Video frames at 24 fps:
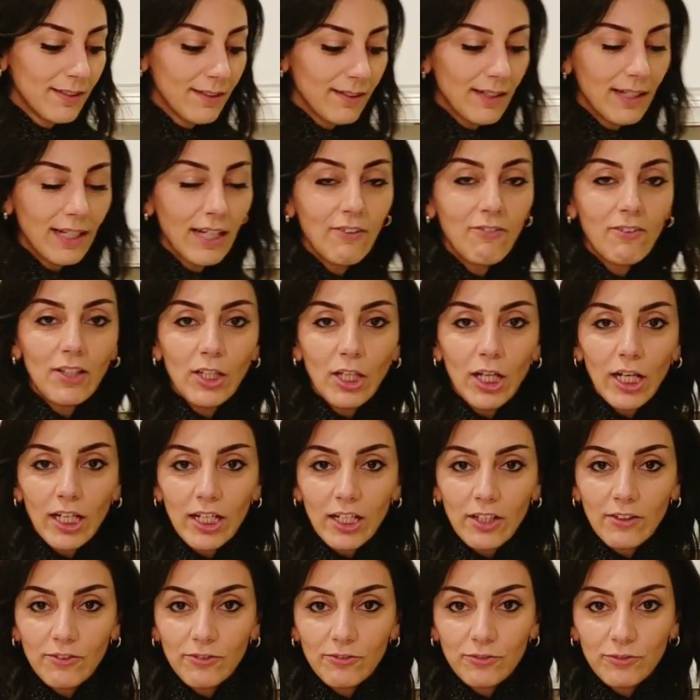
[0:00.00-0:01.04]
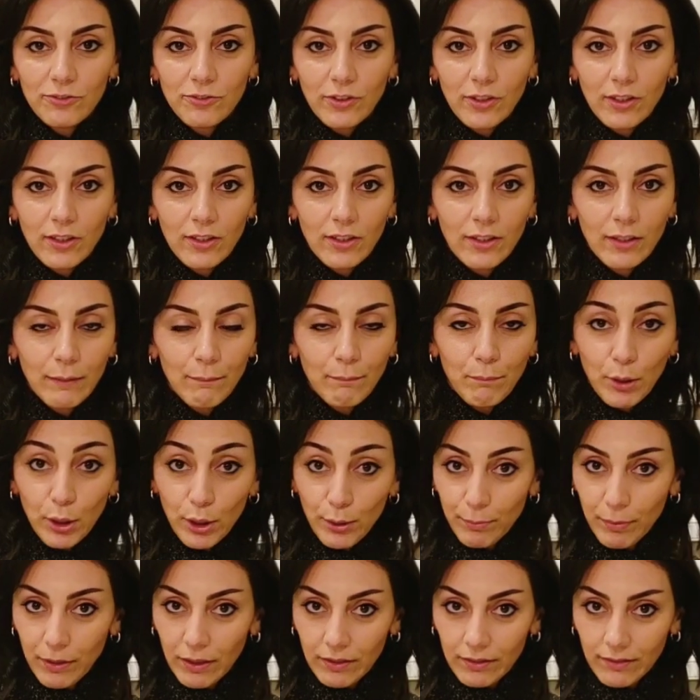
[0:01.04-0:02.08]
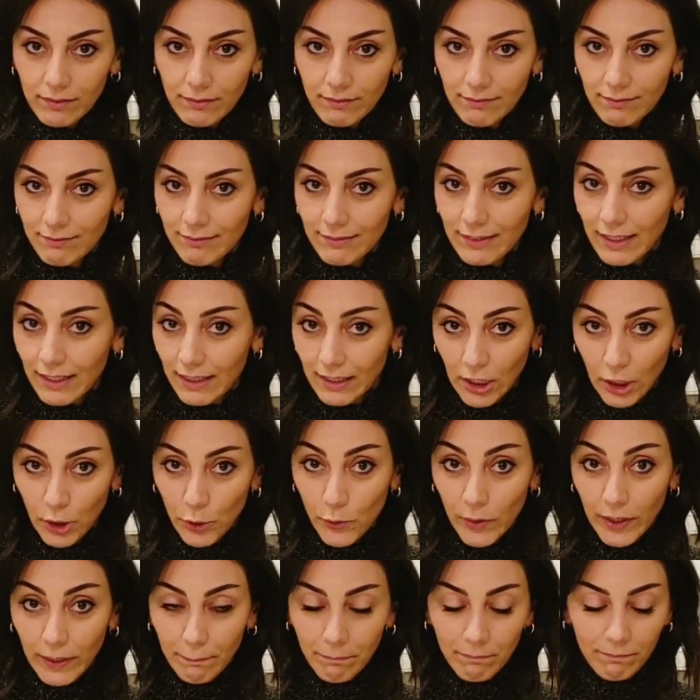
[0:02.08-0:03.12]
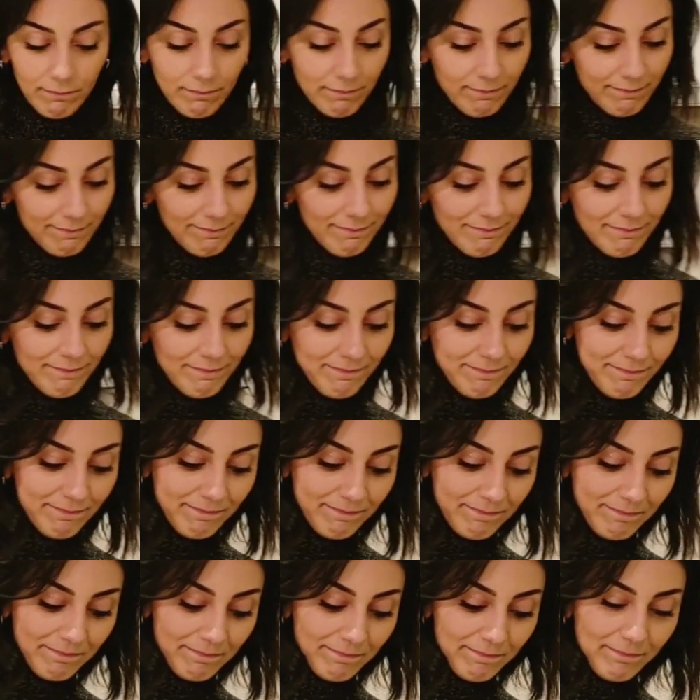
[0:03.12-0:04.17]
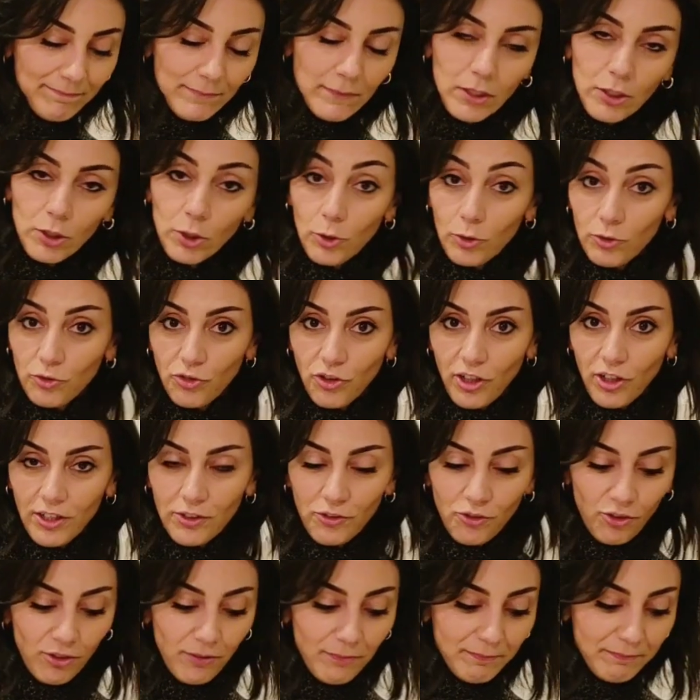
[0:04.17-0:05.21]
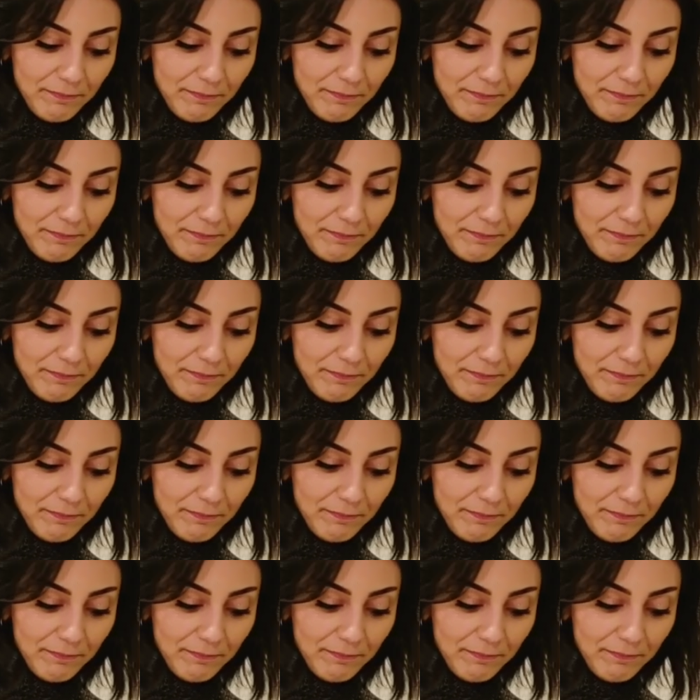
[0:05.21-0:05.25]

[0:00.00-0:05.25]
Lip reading: I have a lot of bourbon in the cream. Don't judge.